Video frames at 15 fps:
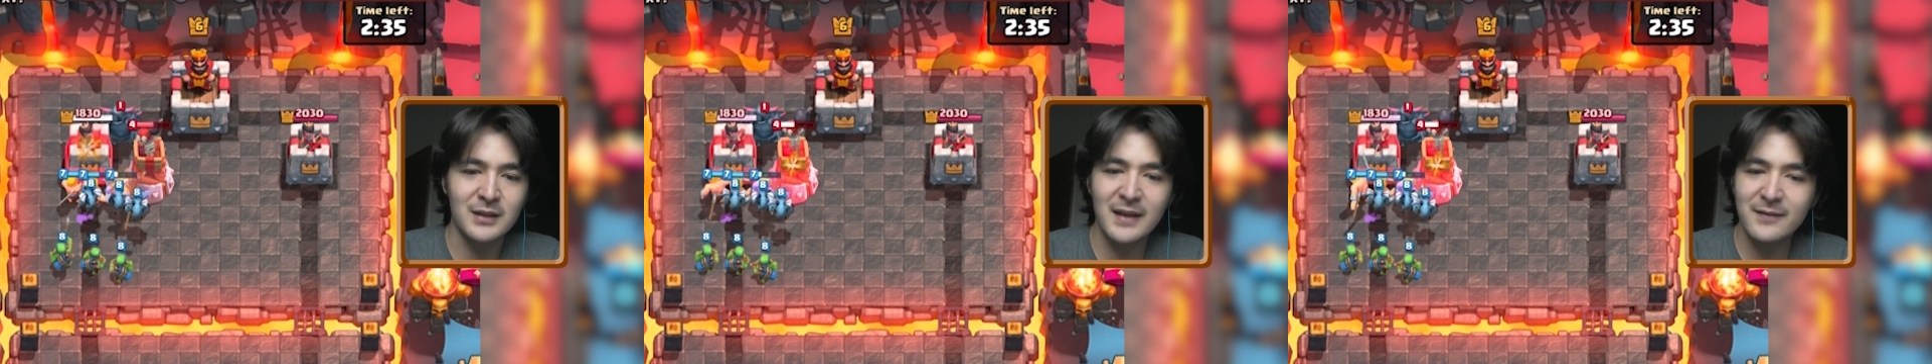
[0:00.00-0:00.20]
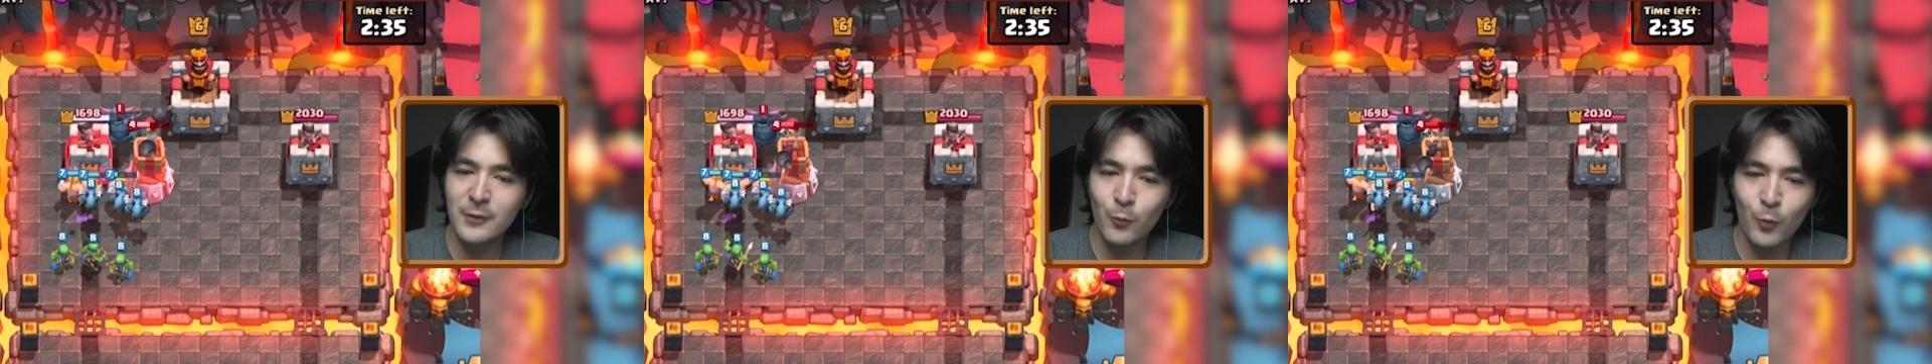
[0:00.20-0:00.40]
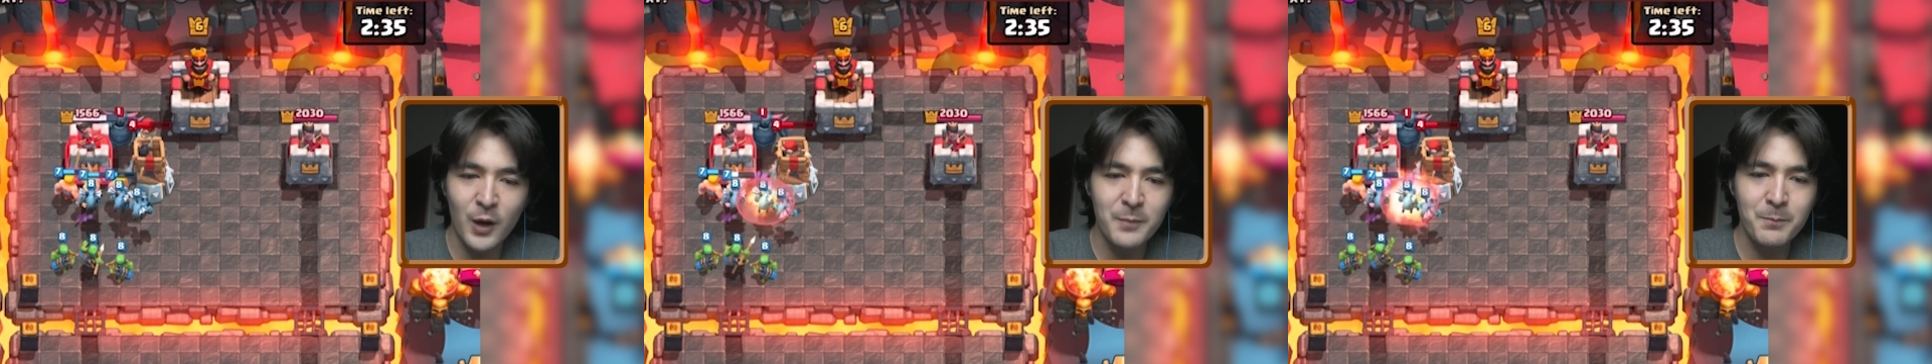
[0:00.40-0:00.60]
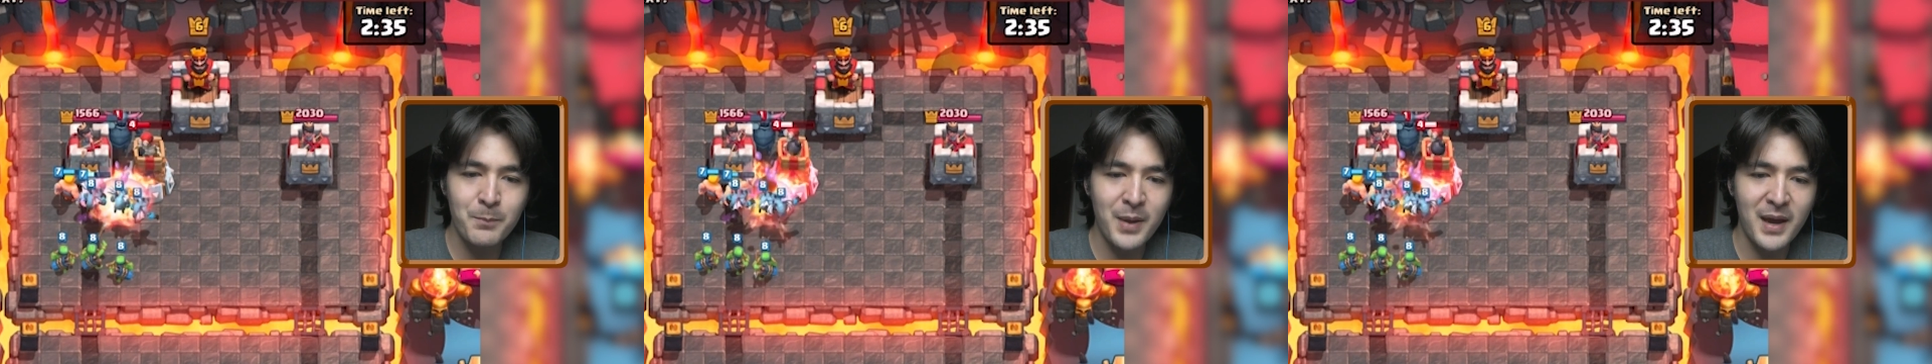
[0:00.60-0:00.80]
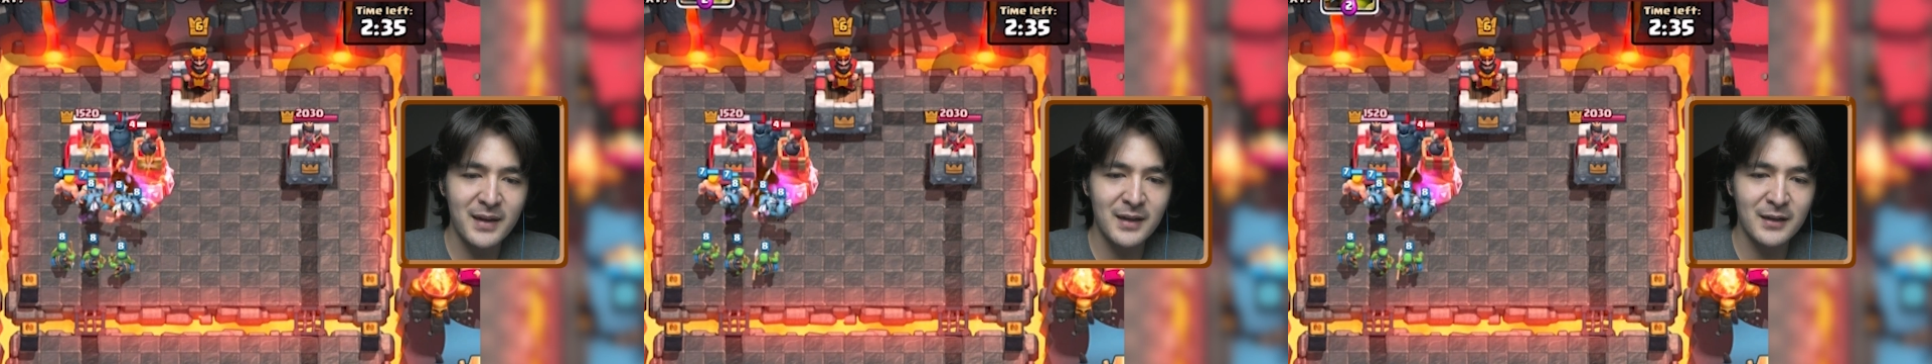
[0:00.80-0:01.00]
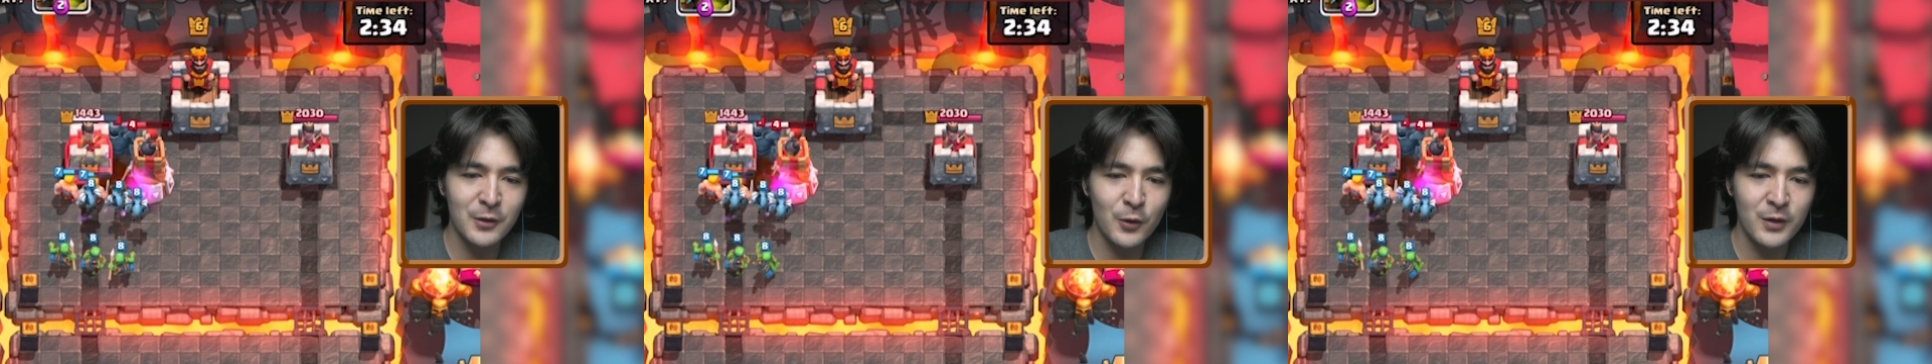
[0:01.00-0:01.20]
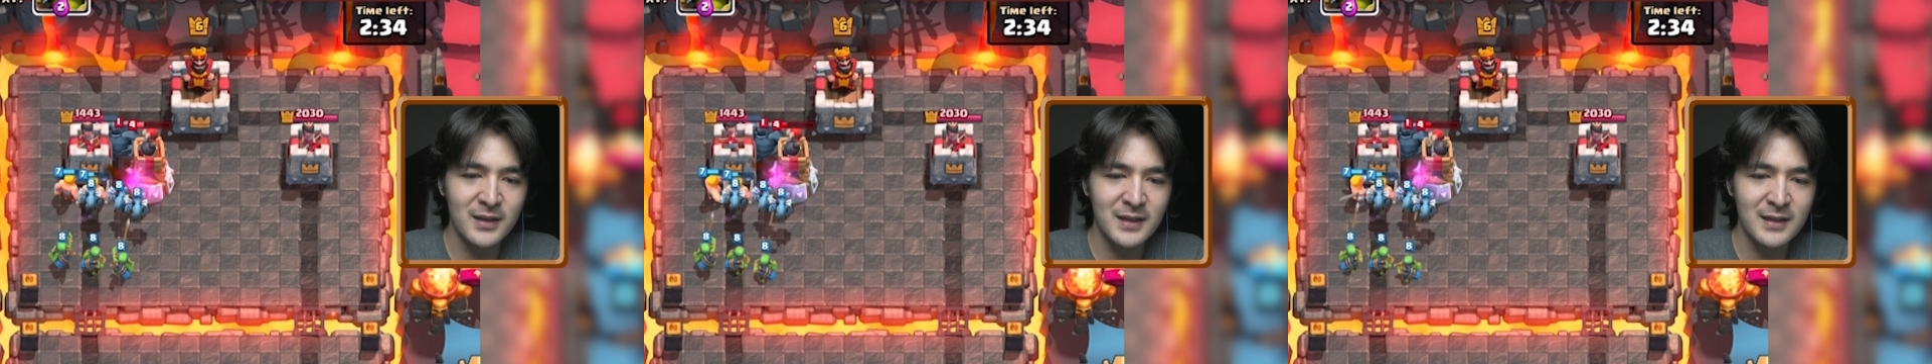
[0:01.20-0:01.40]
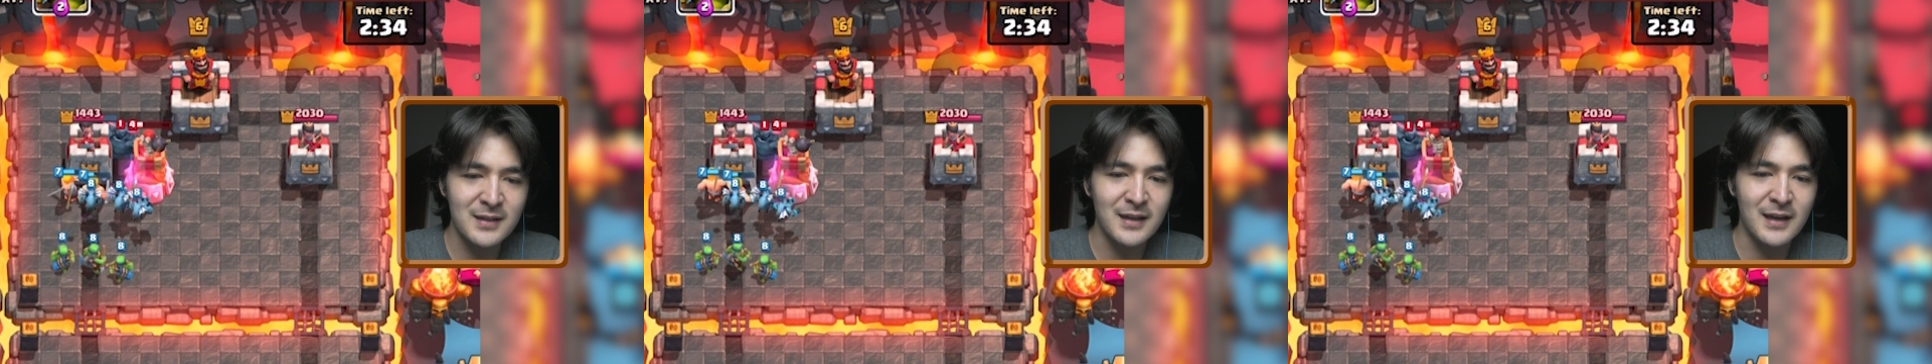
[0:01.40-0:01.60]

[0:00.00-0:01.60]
Level 1 Pekka going in,